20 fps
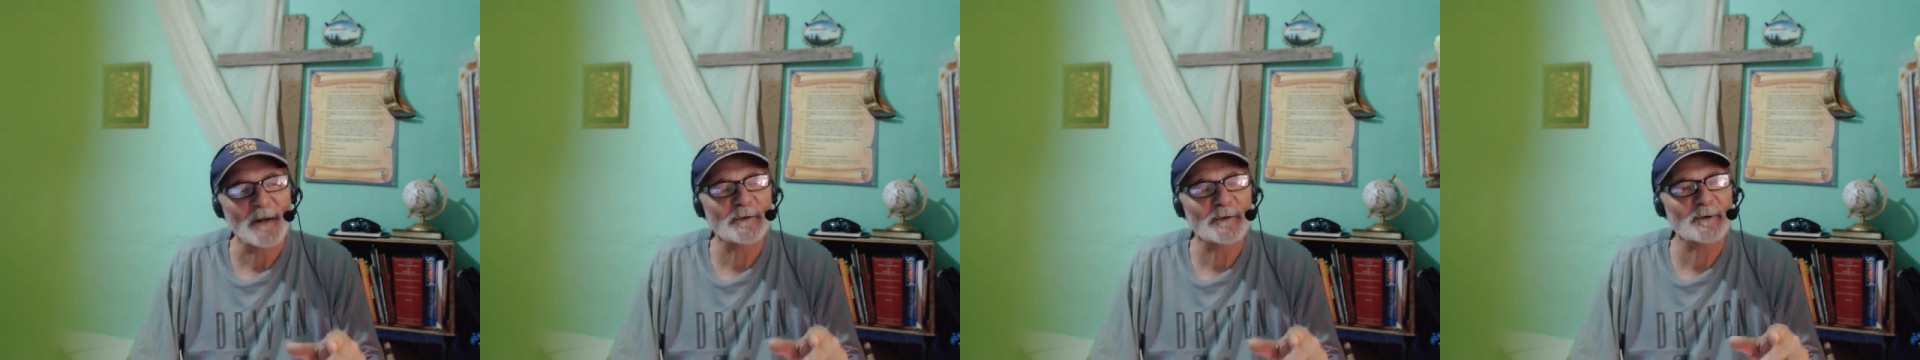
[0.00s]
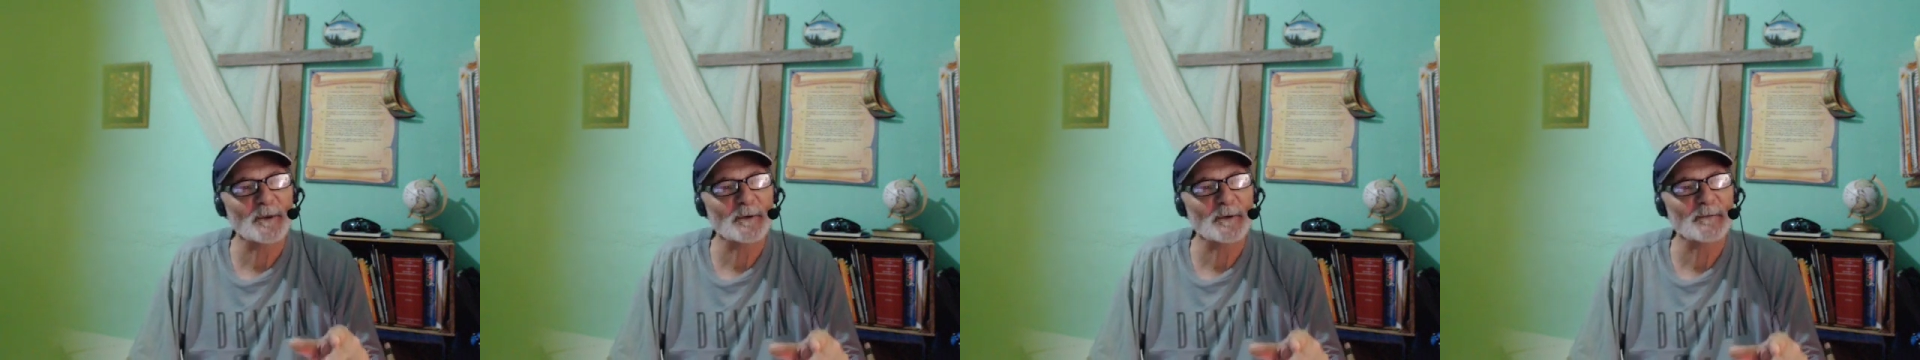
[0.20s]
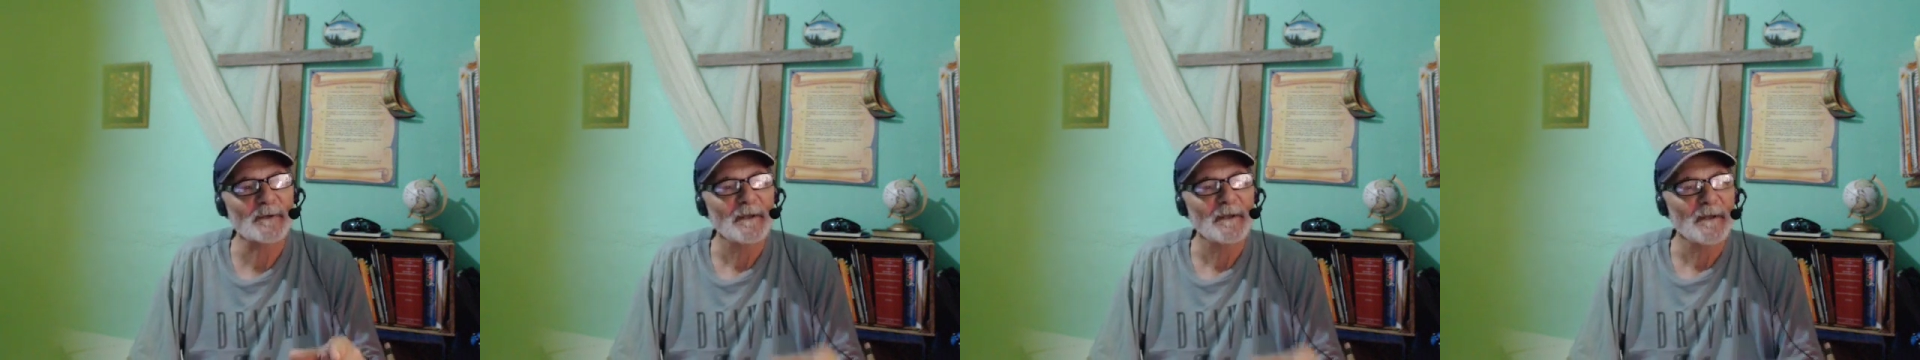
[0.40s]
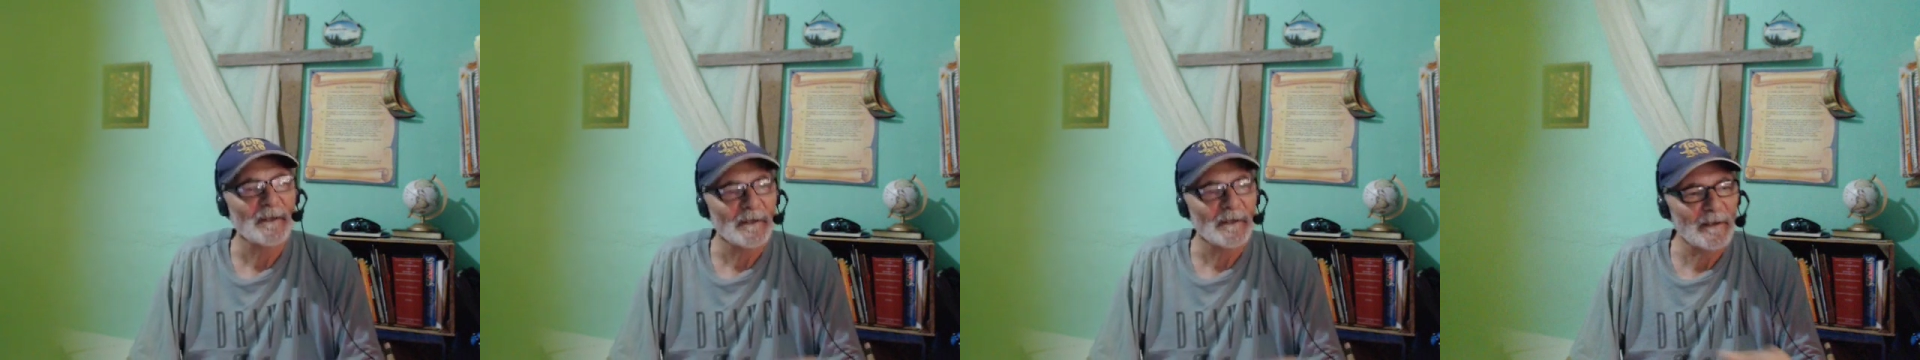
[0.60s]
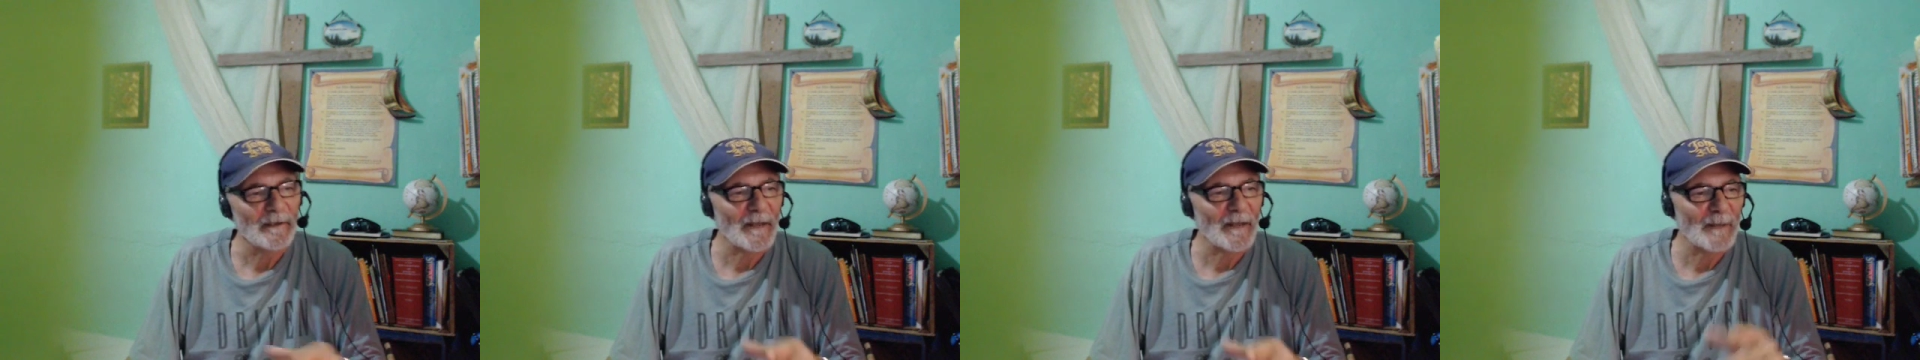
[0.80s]
I told him,
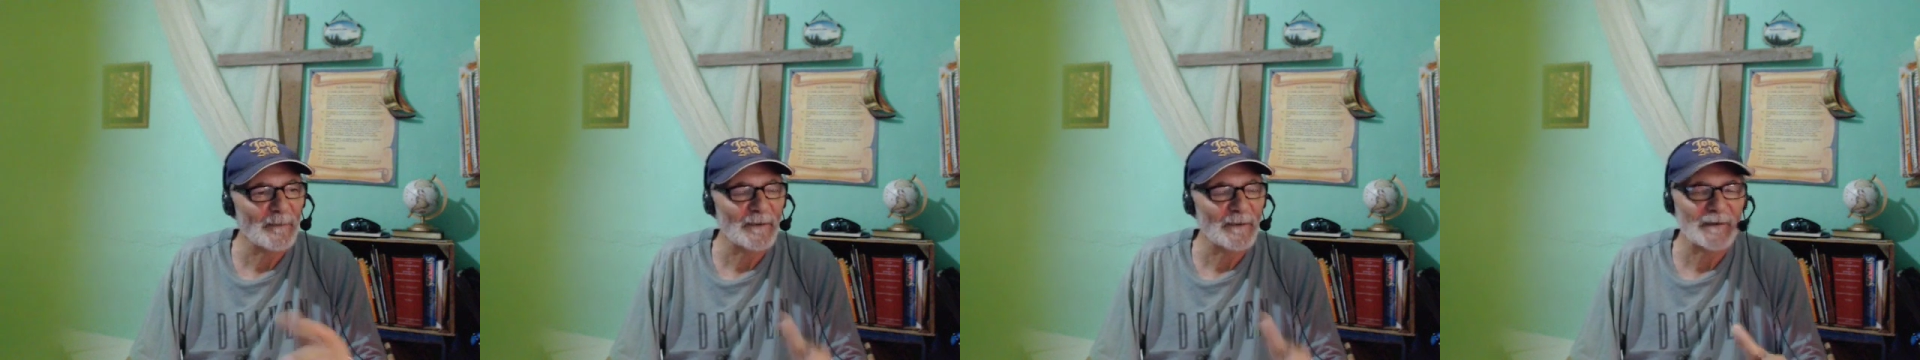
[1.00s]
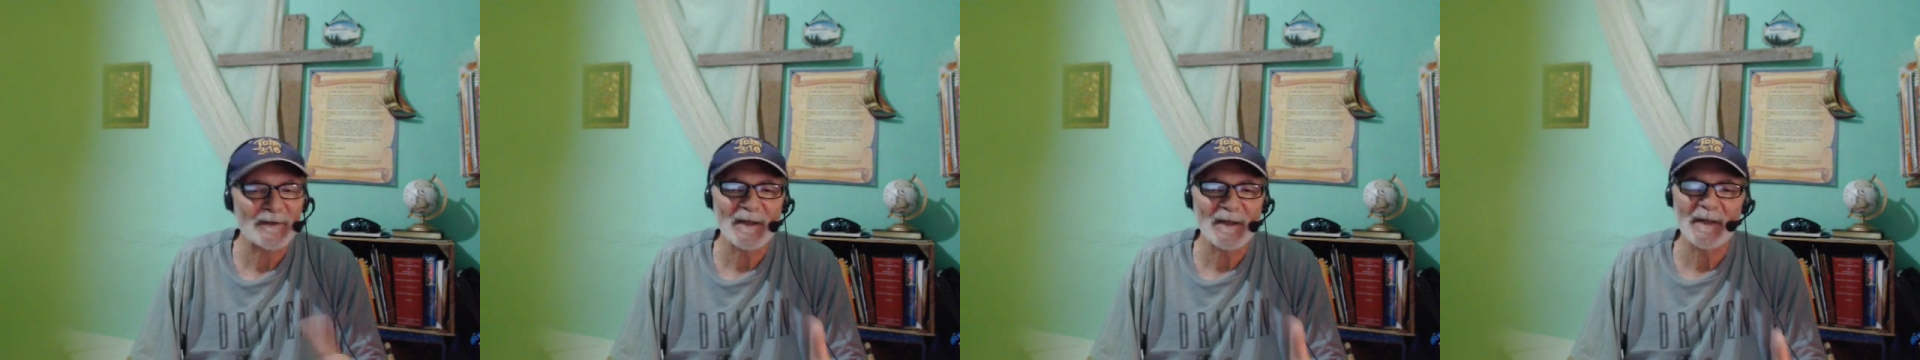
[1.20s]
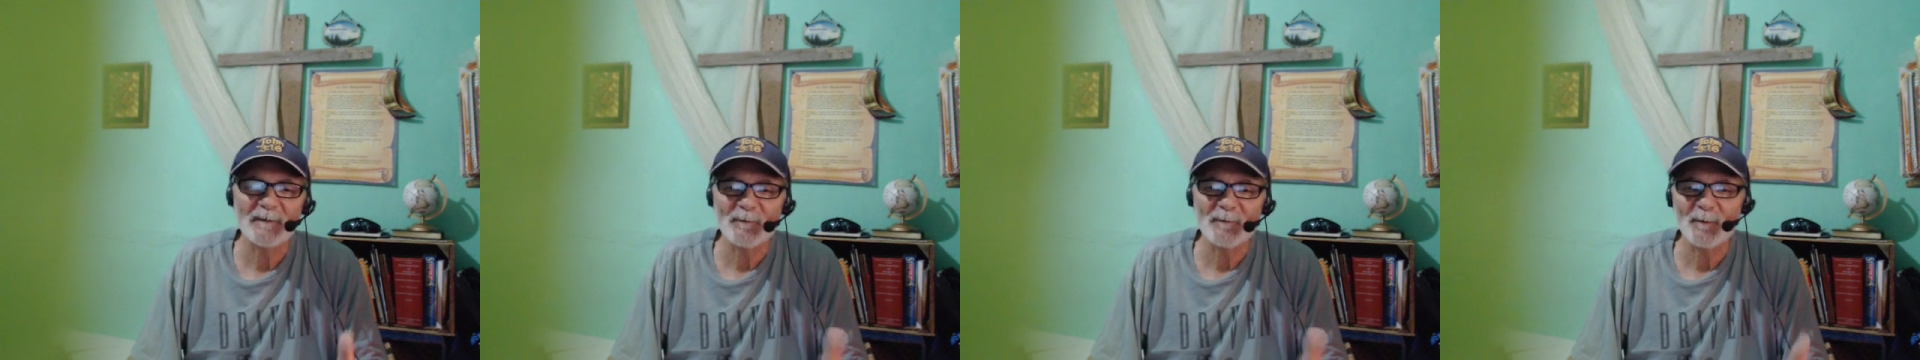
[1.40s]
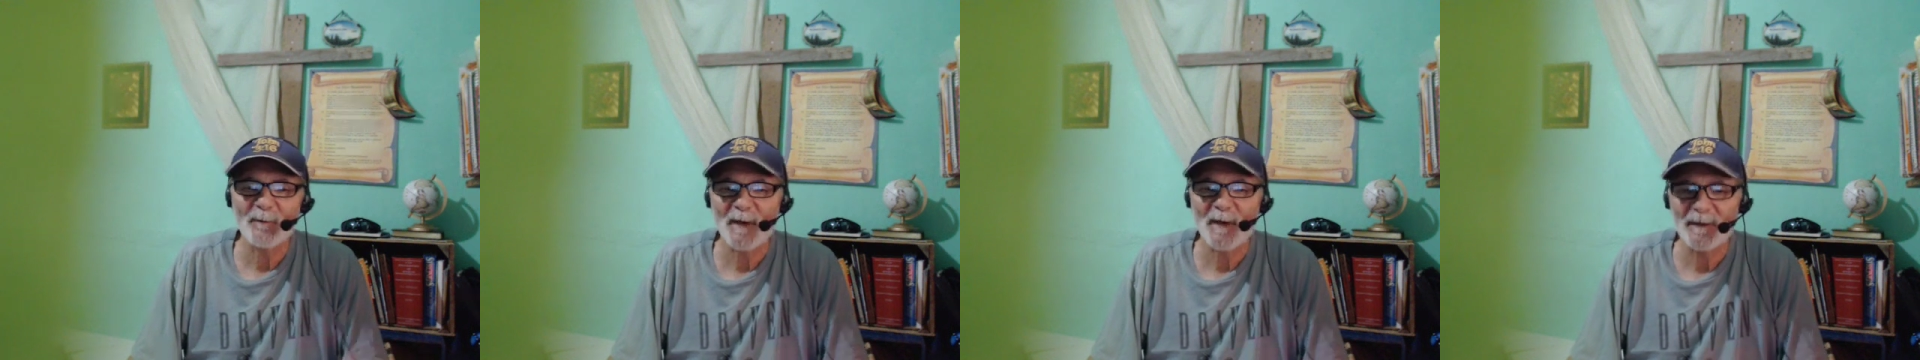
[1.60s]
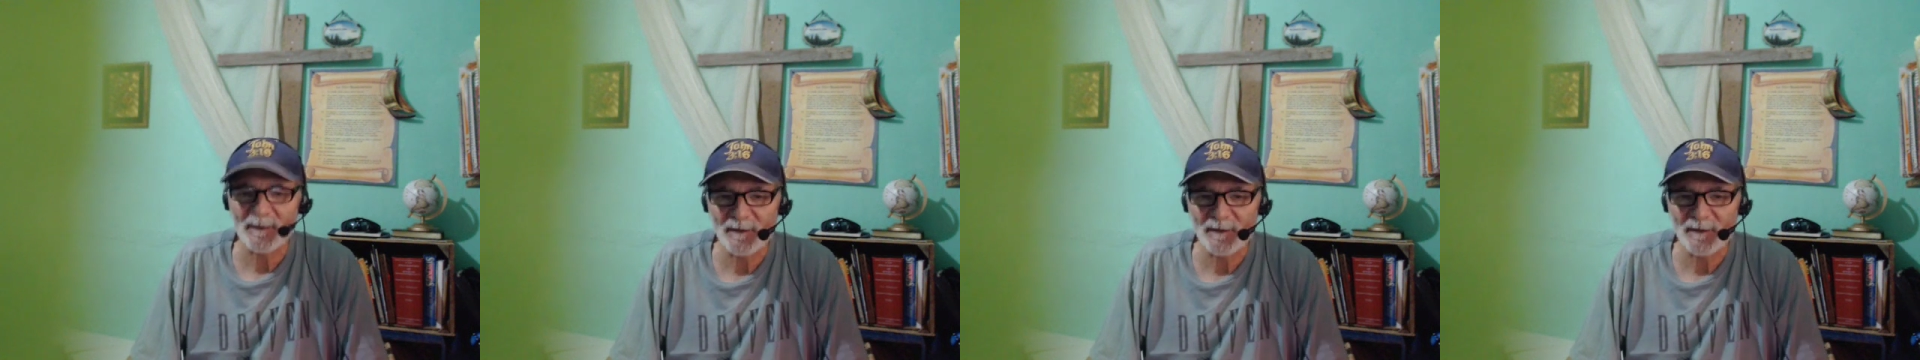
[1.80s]
yeah, I've been saved for about a